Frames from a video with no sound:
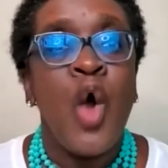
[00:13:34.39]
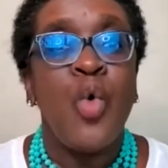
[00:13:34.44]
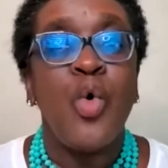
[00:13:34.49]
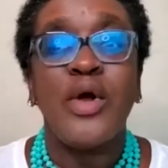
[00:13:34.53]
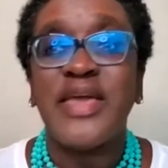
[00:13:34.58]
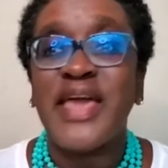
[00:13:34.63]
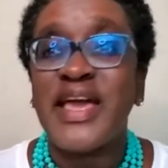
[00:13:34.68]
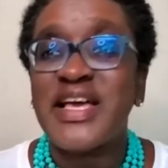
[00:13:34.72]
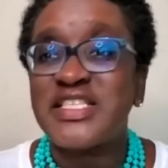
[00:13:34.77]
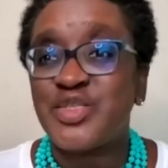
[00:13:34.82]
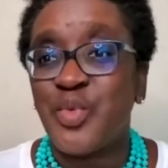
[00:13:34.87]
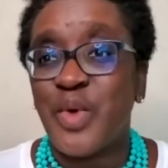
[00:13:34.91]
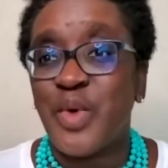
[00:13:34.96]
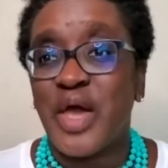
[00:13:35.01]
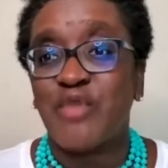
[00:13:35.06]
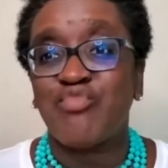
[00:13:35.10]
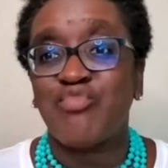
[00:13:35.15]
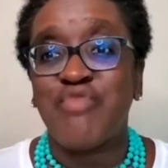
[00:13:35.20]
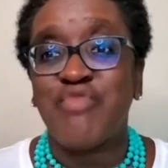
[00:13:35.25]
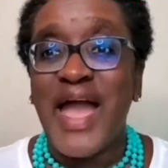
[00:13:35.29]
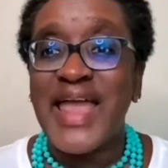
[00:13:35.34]
Well, guess
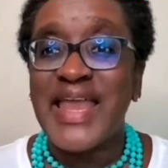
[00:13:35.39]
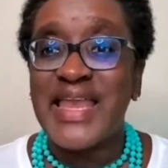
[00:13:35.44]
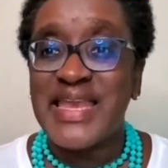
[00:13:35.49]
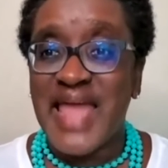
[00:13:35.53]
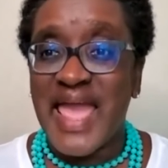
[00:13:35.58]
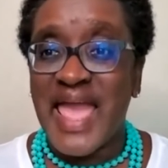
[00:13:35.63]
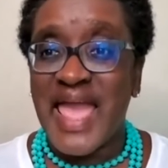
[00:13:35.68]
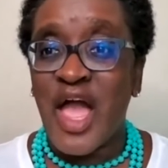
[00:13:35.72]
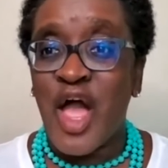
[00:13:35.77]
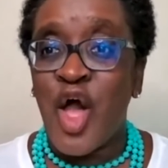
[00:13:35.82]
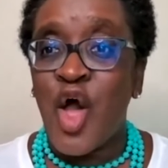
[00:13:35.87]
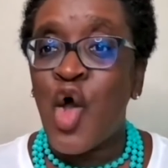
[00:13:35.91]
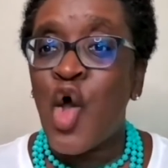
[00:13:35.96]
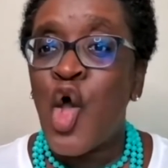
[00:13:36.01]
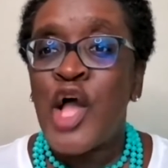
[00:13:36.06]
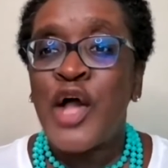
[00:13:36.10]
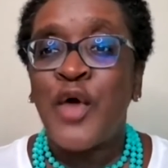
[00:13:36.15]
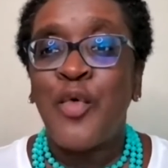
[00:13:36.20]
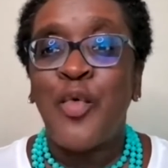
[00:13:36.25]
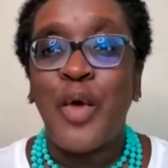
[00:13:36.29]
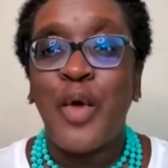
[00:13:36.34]
what? Right
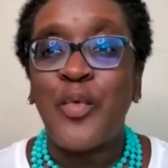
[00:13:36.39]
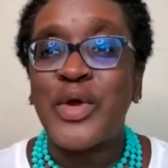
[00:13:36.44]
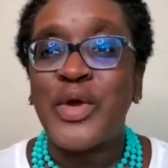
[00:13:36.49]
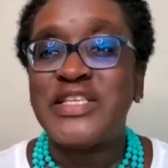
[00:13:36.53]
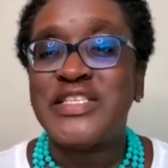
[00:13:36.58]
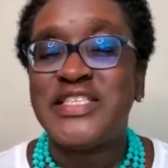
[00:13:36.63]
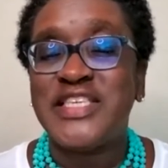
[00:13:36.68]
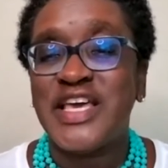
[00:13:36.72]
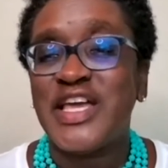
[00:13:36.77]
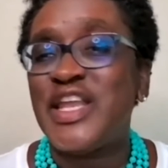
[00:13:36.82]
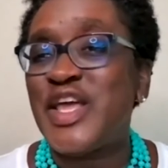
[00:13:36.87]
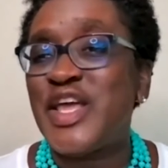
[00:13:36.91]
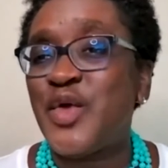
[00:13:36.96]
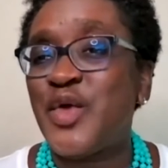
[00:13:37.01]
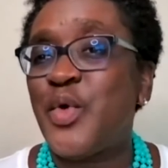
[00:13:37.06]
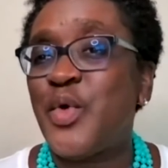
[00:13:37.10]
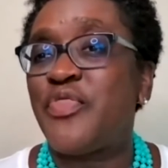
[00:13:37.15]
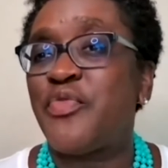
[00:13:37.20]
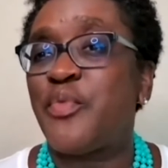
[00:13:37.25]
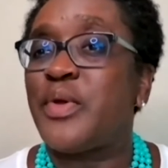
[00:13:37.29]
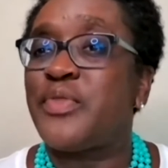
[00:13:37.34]
now, what we're
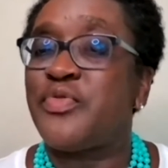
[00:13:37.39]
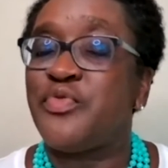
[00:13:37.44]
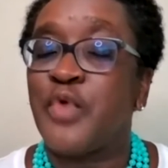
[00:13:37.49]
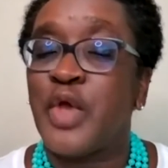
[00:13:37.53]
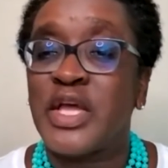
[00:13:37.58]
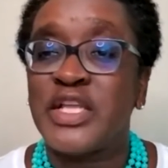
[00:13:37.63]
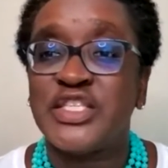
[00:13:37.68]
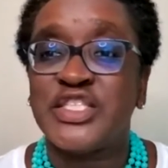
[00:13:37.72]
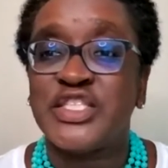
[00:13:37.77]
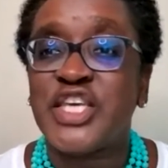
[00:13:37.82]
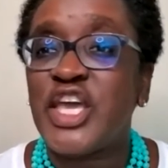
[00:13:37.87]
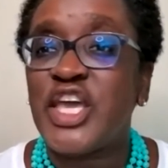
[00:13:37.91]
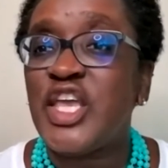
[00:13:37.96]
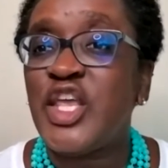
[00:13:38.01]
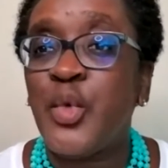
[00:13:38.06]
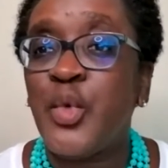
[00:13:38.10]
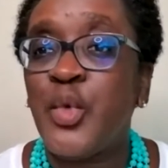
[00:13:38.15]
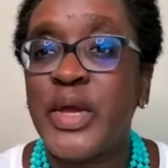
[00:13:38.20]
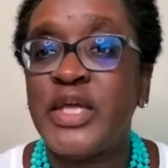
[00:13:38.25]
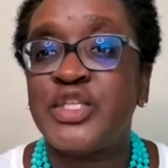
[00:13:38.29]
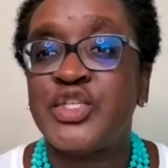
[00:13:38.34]
dealing with with
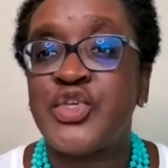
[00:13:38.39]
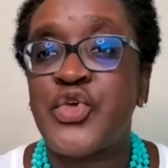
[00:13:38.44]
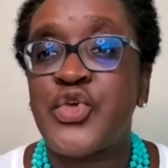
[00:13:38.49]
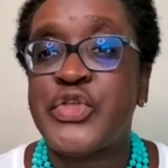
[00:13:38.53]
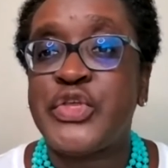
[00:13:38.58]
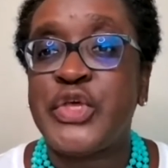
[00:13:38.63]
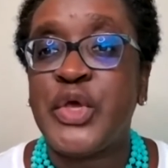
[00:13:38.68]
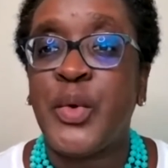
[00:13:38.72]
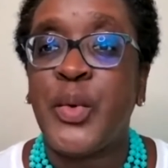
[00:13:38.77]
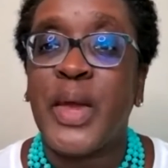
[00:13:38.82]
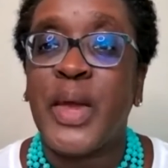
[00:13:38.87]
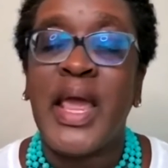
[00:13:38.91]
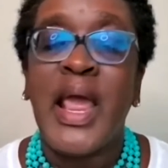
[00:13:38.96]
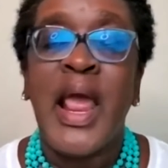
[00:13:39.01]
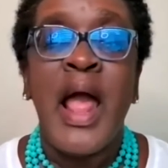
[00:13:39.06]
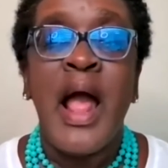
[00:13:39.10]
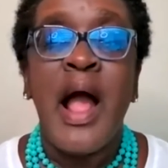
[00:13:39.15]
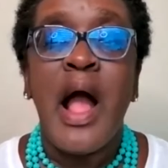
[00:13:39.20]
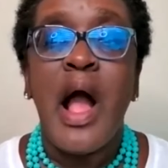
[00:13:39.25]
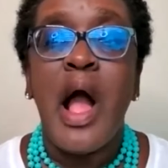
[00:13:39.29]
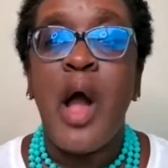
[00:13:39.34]
continuing to doing
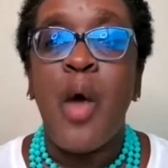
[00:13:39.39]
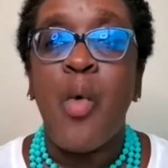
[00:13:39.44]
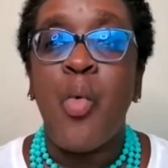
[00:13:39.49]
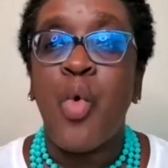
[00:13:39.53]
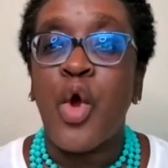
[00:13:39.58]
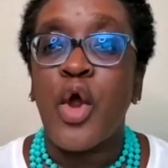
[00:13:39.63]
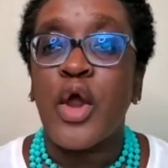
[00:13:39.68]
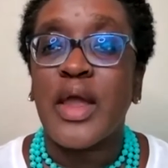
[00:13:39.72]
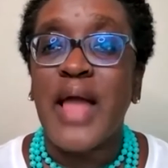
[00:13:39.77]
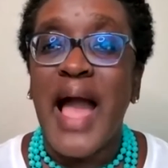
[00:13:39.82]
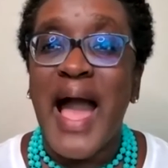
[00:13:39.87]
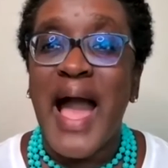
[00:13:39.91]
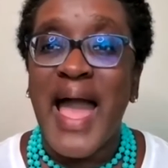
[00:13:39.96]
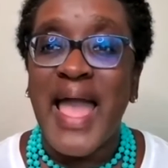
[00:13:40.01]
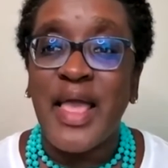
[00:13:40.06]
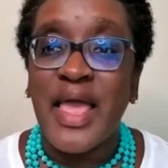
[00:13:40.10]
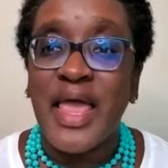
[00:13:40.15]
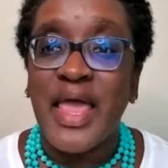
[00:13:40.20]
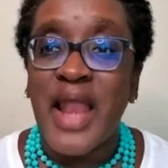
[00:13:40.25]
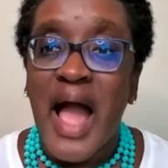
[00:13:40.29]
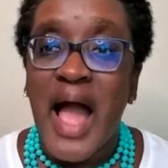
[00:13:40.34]
uh, work
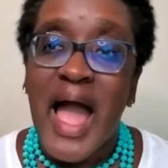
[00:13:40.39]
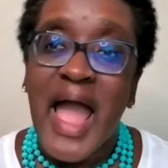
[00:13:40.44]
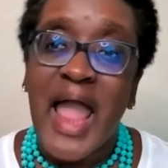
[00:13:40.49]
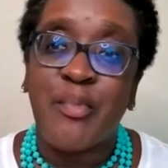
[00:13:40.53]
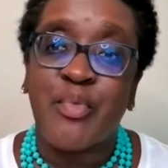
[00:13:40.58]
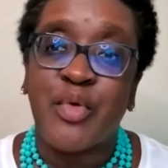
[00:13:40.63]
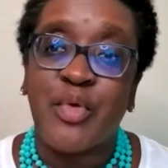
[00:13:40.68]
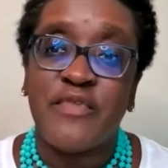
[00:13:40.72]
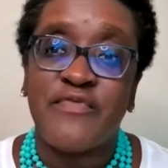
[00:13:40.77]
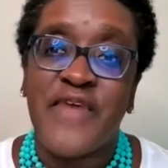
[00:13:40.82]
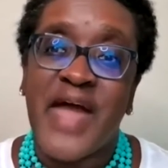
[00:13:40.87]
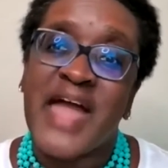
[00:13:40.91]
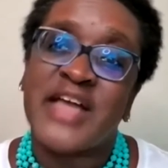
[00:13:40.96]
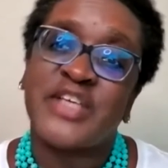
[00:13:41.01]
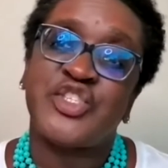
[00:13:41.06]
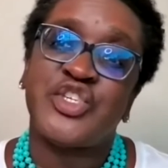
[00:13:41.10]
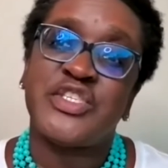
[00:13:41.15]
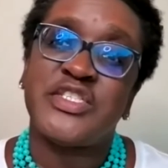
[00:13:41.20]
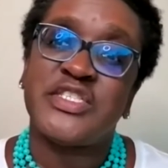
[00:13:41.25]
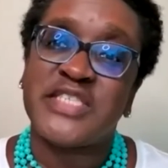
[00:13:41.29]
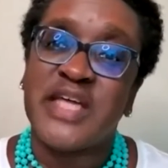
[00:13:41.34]
high in a hybrid
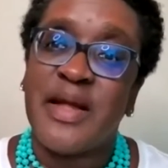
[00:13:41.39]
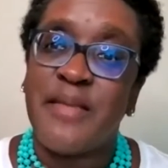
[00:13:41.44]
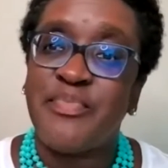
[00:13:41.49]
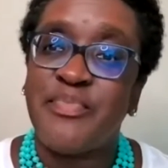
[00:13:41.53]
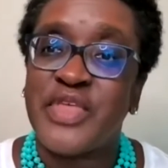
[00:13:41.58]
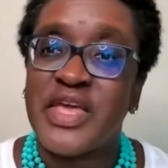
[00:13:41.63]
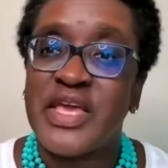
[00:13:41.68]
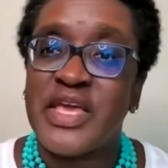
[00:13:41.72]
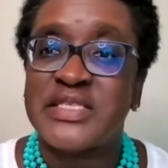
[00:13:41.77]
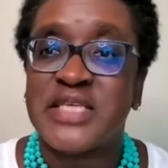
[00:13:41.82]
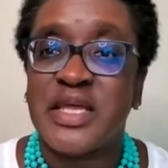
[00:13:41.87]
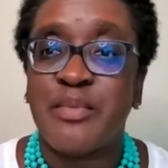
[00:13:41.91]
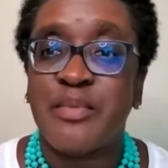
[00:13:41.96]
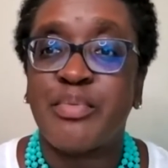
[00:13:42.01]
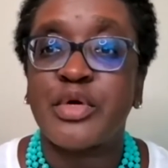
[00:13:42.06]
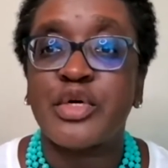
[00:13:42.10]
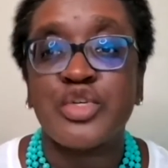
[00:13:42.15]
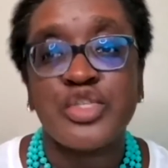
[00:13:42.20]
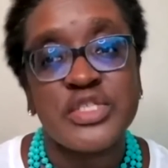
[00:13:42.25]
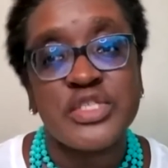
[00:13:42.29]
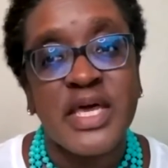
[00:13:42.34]
fashion, some things
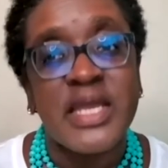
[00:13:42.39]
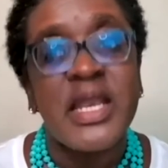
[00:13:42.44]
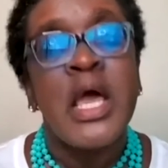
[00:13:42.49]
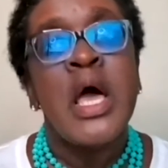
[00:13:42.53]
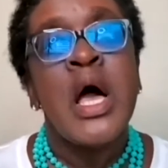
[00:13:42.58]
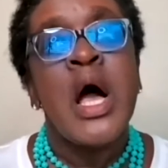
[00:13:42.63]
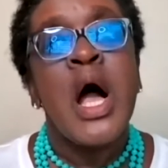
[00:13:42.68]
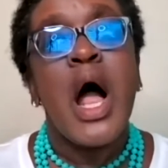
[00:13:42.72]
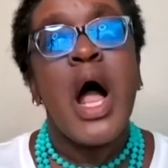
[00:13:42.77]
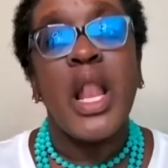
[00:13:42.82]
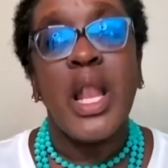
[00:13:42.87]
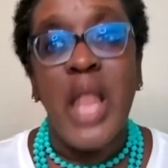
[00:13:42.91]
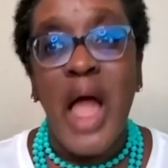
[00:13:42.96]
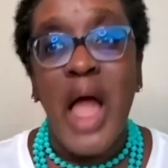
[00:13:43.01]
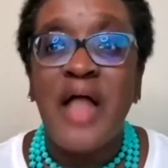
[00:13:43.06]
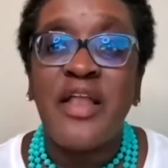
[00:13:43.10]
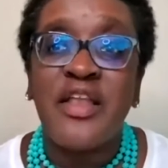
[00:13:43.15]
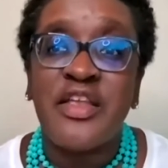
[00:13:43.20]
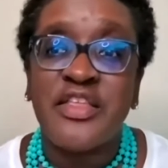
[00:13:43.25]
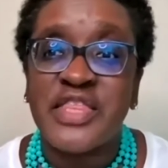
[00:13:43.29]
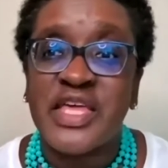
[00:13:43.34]
in person, a
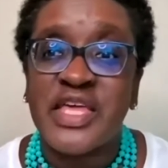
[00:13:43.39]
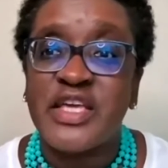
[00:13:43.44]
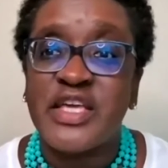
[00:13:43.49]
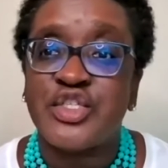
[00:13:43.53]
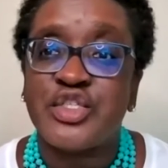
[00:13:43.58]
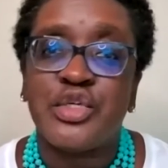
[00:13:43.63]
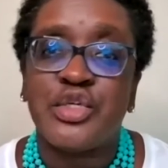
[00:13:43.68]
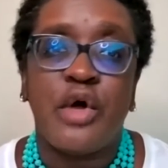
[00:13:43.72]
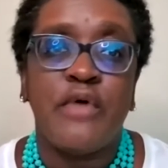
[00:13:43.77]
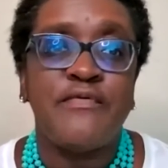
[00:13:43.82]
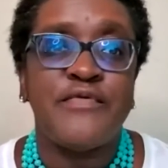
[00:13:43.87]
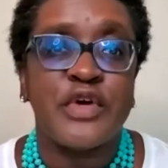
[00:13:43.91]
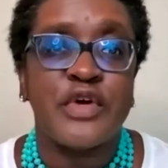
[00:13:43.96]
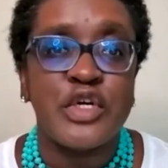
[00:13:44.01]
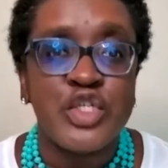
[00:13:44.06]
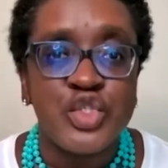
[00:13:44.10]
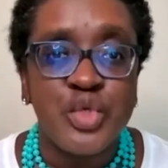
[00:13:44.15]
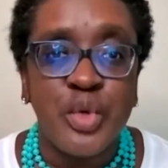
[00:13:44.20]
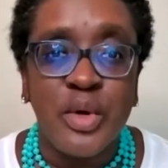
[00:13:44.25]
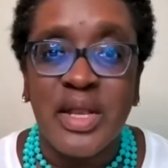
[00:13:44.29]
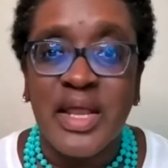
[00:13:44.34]
lot of things still
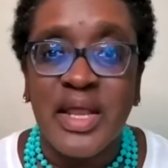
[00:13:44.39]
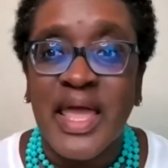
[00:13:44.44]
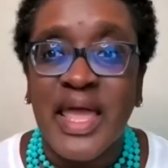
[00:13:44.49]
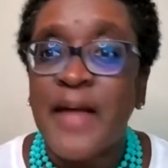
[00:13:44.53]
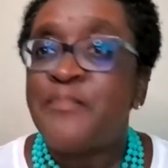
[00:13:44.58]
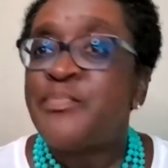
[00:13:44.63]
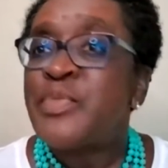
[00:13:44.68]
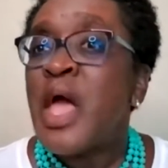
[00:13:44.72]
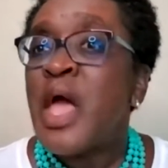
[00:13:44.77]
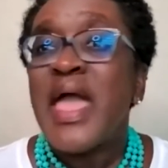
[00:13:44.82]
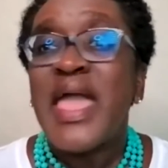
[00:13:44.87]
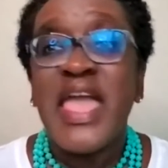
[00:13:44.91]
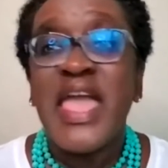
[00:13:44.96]
virtually.